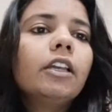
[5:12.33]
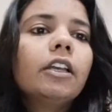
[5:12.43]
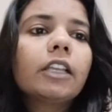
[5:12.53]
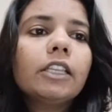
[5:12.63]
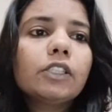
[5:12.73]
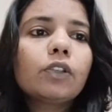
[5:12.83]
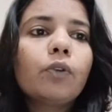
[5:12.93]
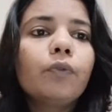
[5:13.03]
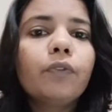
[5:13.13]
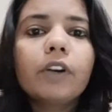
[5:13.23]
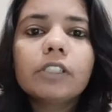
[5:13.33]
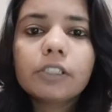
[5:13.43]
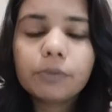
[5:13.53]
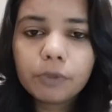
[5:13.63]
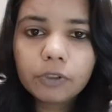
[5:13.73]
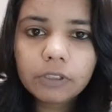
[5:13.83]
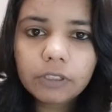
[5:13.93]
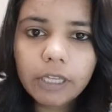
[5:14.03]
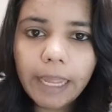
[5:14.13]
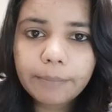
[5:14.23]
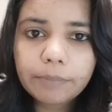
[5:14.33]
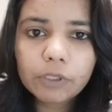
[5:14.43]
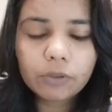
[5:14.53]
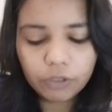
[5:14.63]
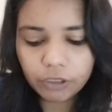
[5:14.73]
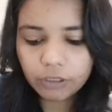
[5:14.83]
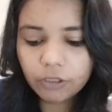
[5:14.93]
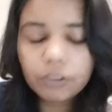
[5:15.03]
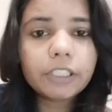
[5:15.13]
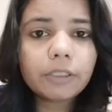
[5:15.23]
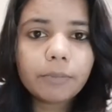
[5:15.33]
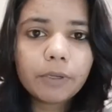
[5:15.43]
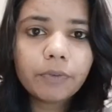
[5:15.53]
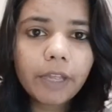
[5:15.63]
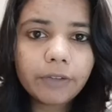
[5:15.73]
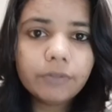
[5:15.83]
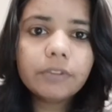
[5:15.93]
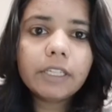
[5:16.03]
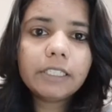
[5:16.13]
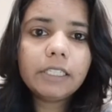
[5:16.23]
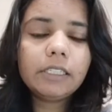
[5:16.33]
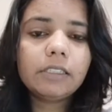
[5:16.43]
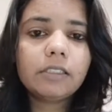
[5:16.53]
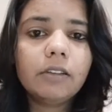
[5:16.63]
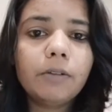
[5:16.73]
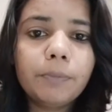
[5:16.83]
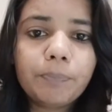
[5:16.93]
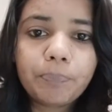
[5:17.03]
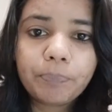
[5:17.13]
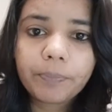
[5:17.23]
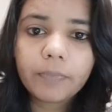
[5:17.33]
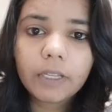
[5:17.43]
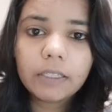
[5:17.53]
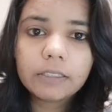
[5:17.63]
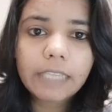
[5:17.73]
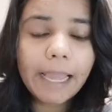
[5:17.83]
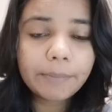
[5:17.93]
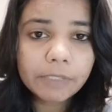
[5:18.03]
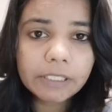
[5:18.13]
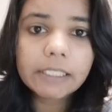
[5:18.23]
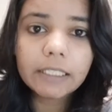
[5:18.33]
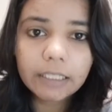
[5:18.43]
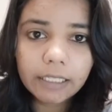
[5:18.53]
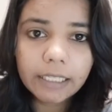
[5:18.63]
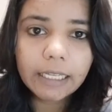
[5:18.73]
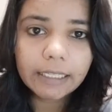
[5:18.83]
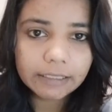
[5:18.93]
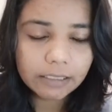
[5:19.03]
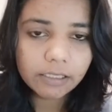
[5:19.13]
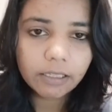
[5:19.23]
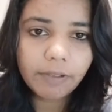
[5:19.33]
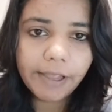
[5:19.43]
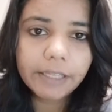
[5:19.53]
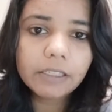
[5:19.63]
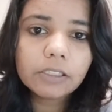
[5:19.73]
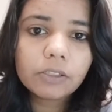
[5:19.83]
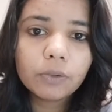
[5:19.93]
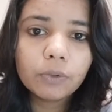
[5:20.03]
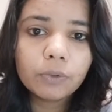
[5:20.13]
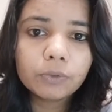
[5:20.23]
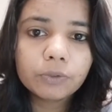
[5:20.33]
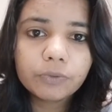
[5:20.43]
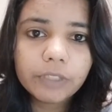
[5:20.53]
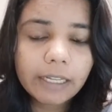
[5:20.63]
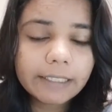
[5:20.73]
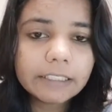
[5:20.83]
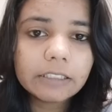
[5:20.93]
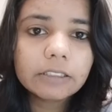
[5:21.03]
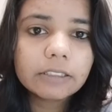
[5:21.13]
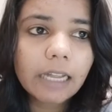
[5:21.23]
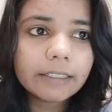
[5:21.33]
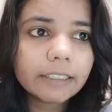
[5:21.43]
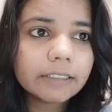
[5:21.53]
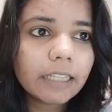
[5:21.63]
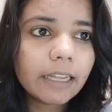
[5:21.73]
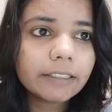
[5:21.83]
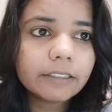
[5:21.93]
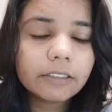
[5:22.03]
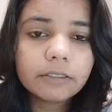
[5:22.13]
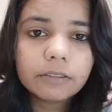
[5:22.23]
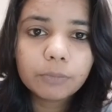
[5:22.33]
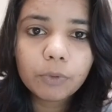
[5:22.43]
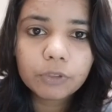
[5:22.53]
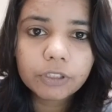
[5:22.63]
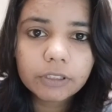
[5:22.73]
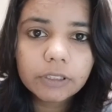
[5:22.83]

Okay, so first upon dams question unit number 5, that is dams, tunneling and reservoir. So we had just started that portion,